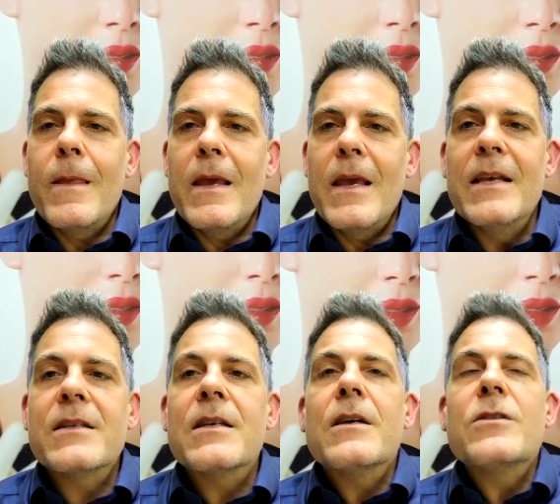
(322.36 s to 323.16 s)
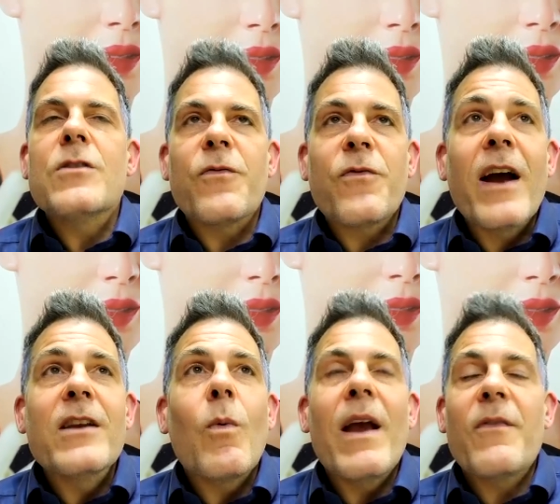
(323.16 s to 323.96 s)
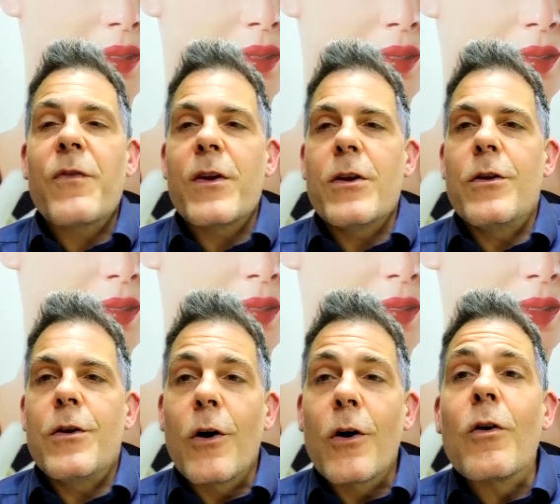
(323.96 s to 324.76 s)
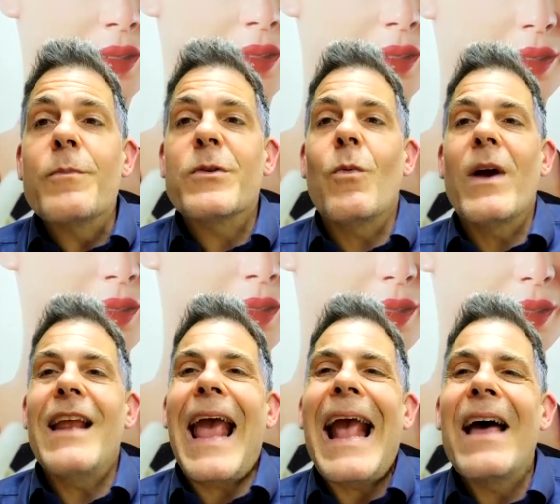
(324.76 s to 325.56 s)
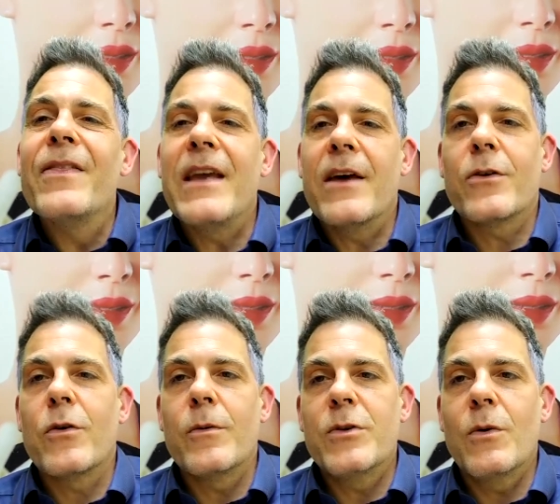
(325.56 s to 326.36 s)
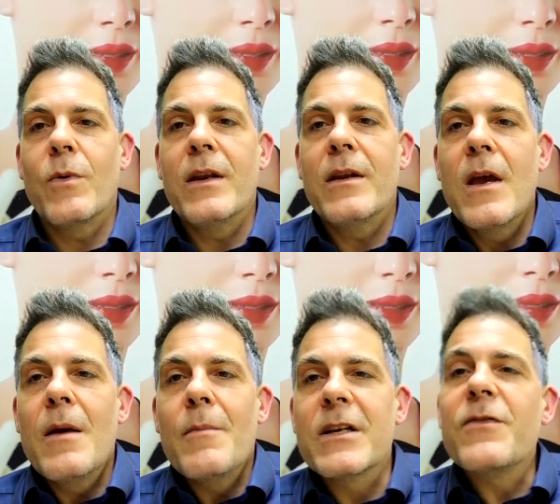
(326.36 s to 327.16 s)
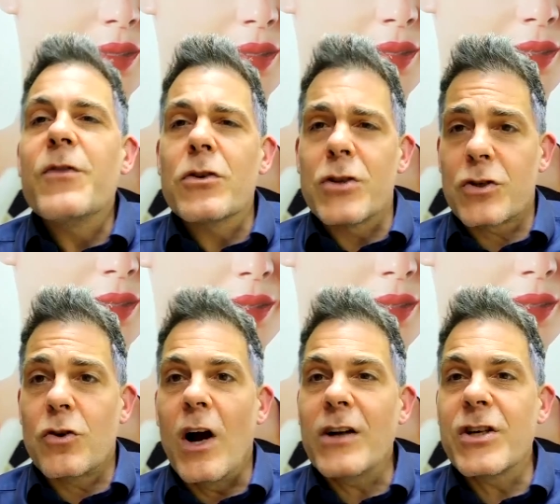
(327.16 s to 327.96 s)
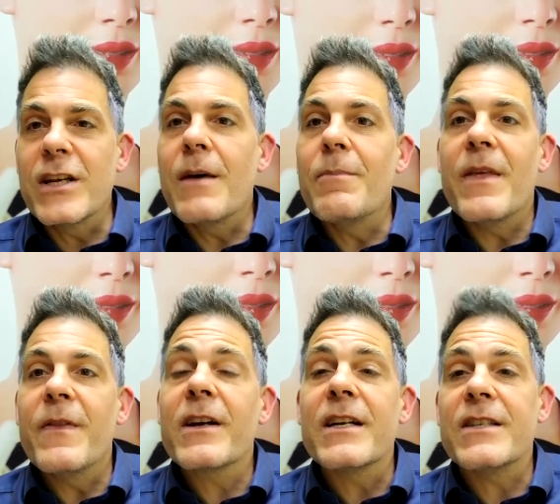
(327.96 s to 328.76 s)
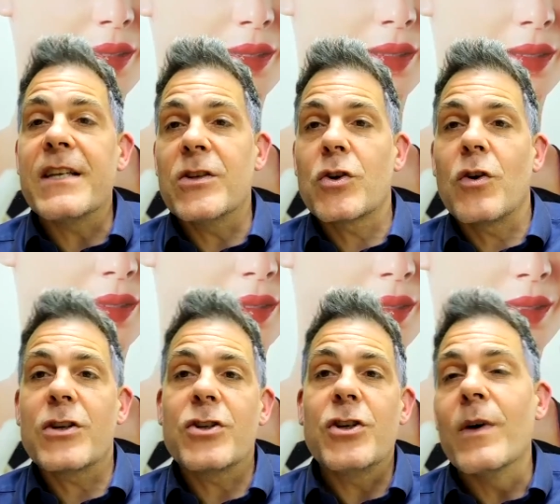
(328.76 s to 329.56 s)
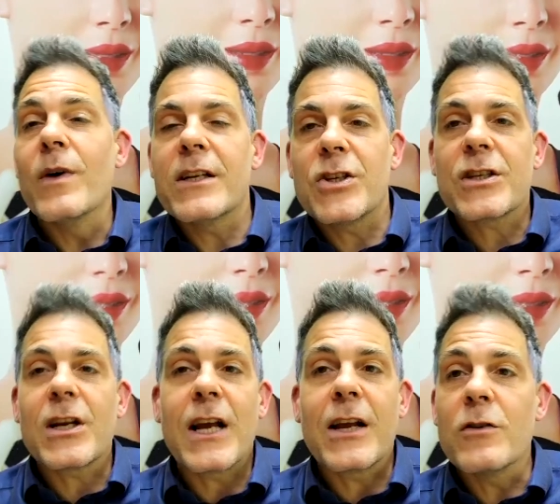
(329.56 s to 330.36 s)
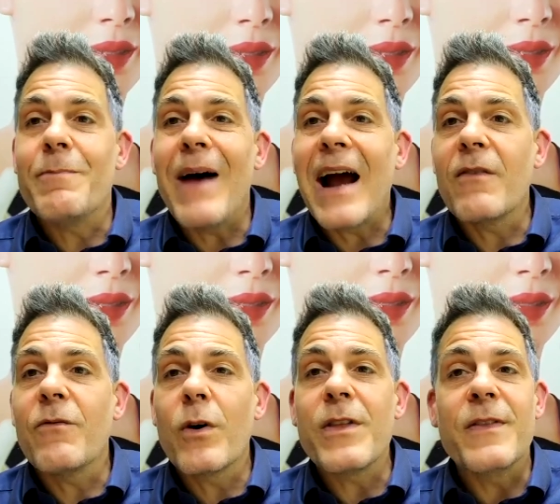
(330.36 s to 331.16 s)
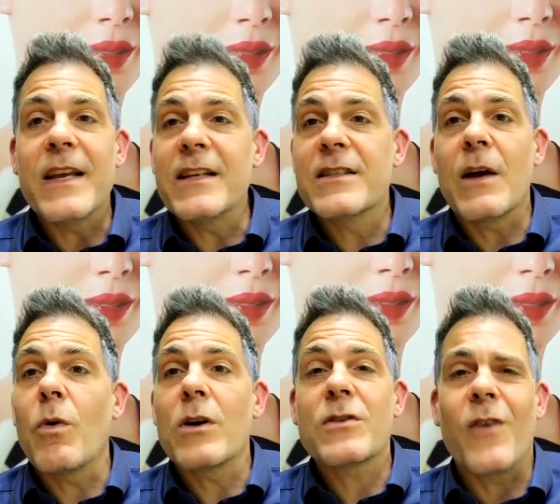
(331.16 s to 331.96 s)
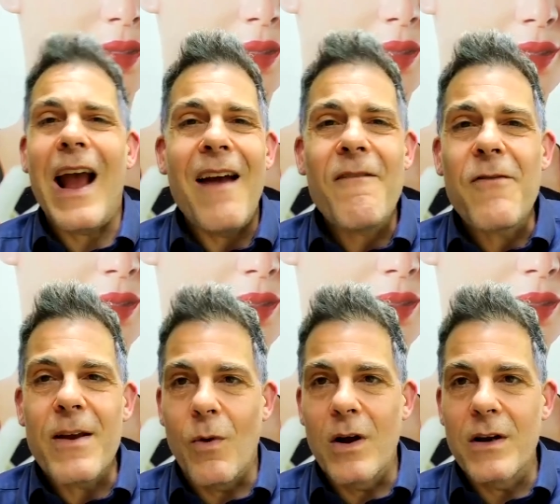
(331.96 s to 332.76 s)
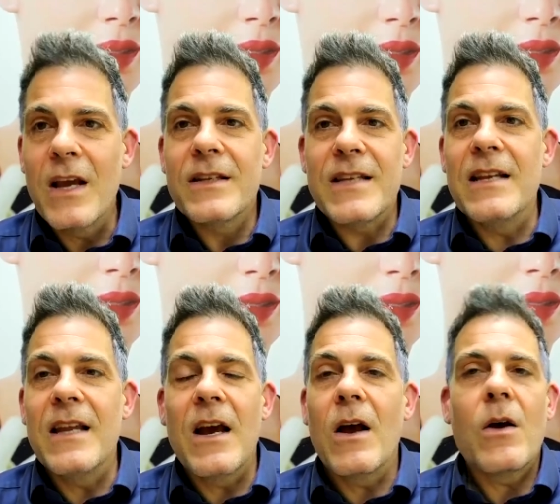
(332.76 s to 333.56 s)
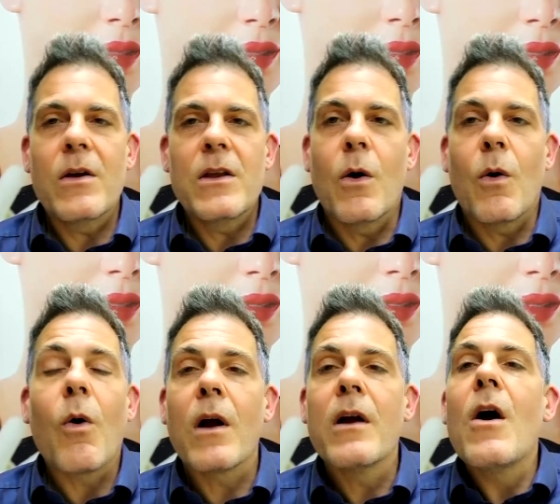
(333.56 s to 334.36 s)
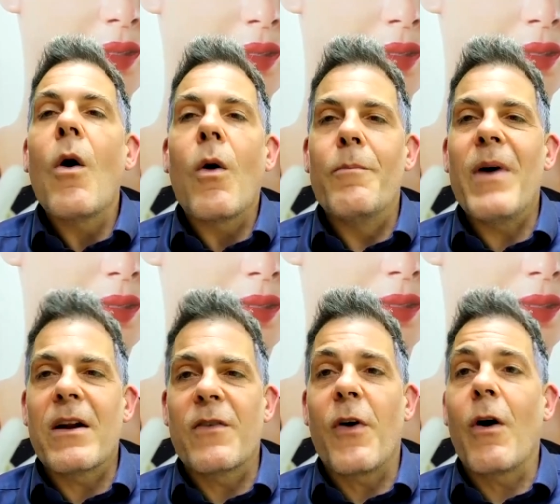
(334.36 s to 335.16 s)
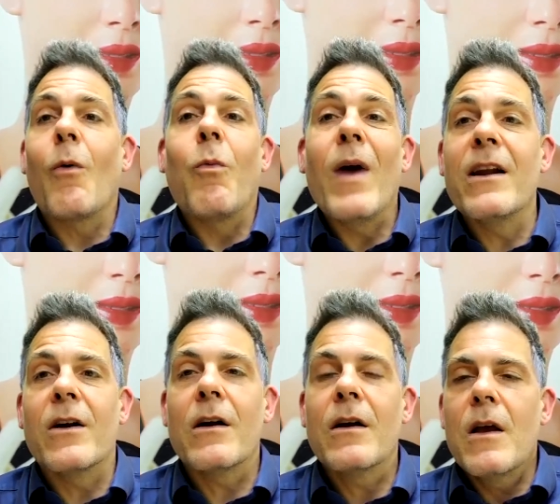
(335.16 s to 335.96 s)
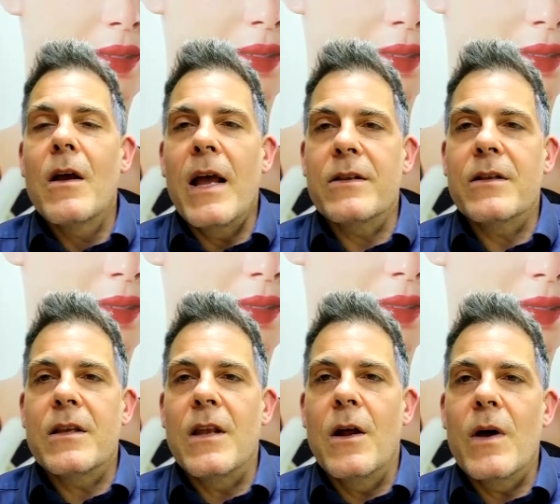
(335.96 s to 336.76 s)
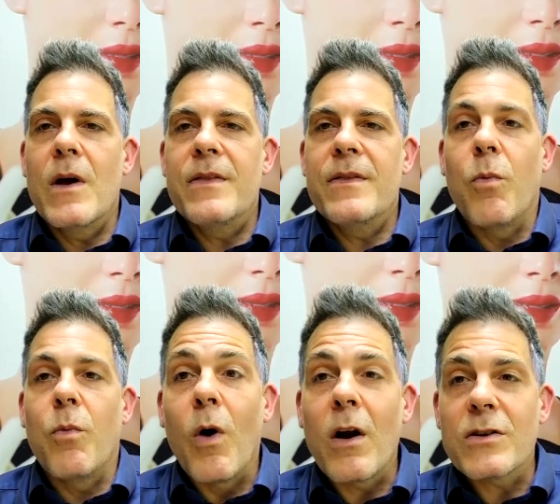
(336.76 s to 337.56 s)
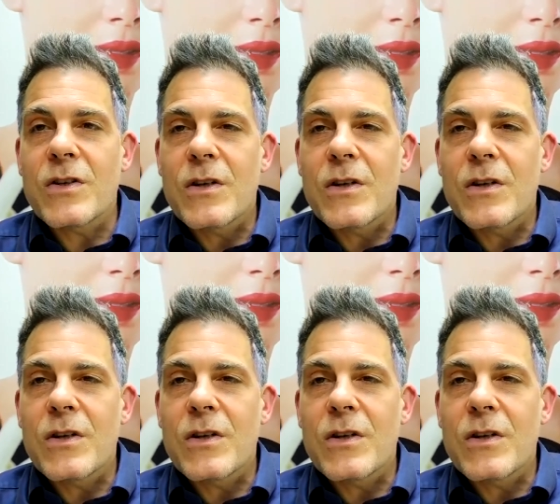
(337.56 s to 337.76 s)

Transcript: is to find a way for your group to win and the other group to win. Because if you're just crushing them, then they're going to seek to crush you, and it just goes back and forth, and things get worse for everyone. You know, or better for a winner, and you know, and worse